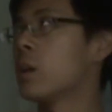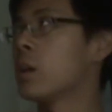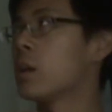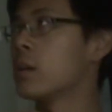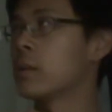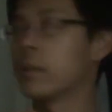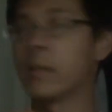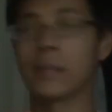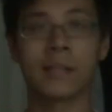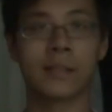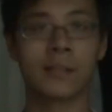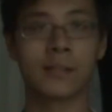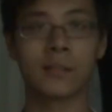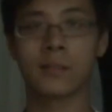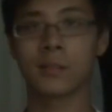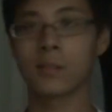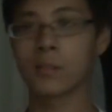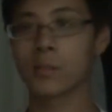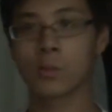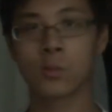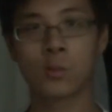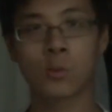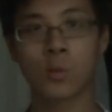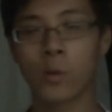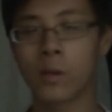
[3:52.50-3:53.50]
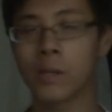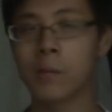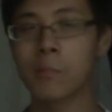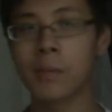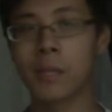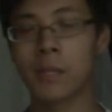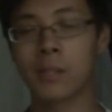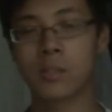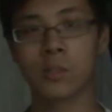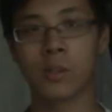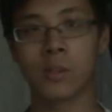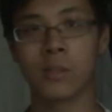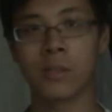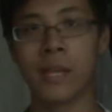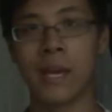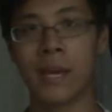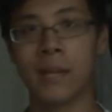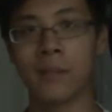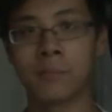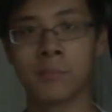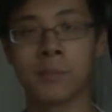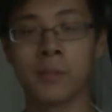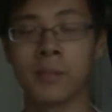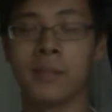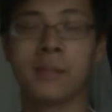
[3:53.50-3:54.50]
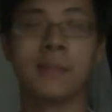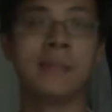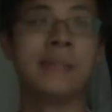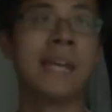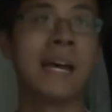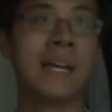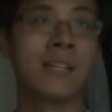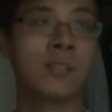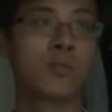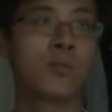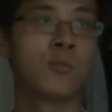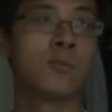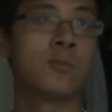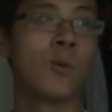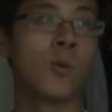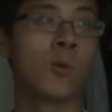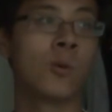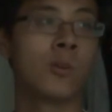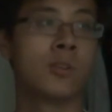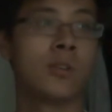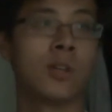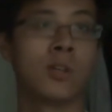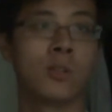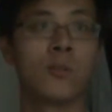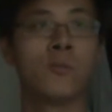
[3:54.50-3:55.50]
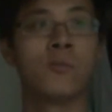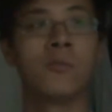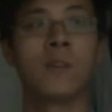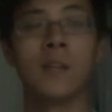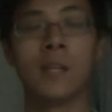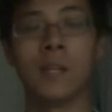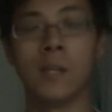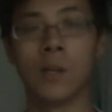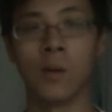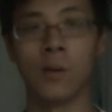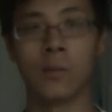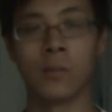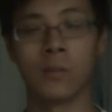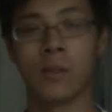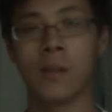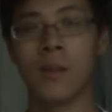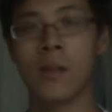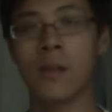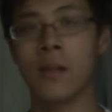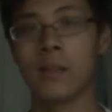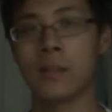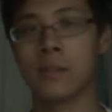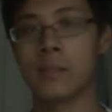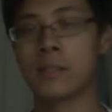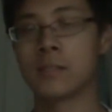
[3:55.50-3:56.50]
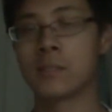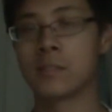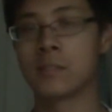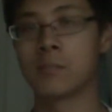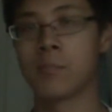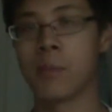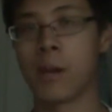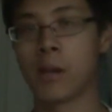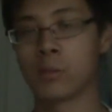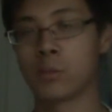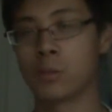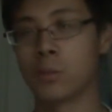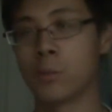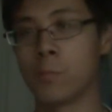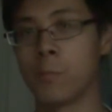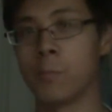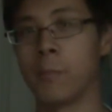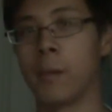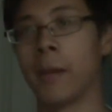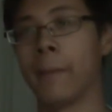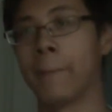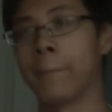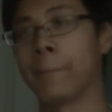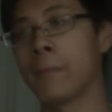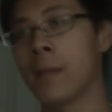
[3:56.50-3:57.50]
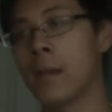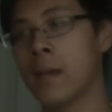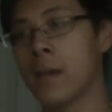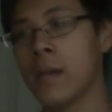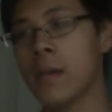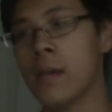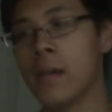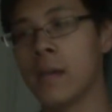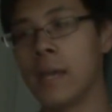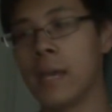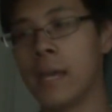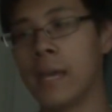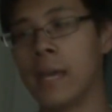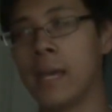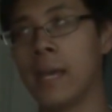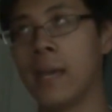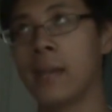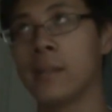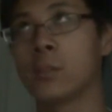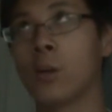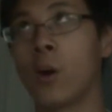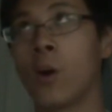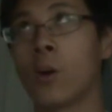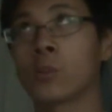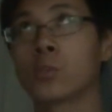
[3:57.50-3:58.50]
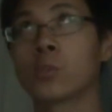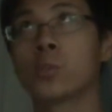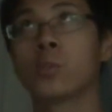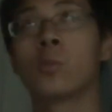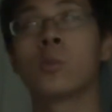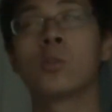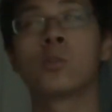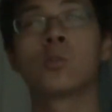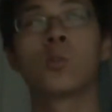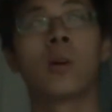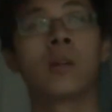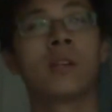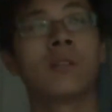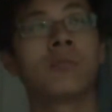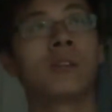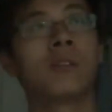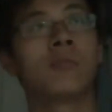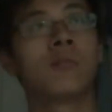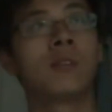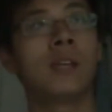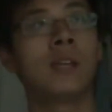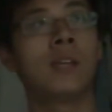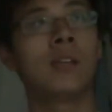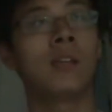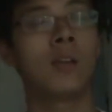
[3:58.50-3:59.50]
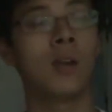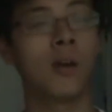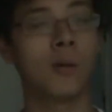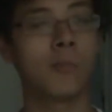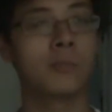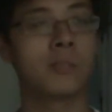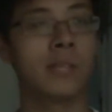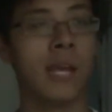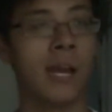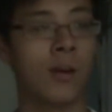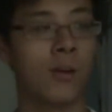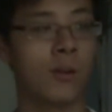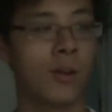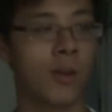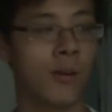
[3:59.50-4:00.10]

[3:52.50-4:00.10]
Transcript: like twenty minutes on that, but that's for another video. This is about Superman. And also in twenty fifteen comes out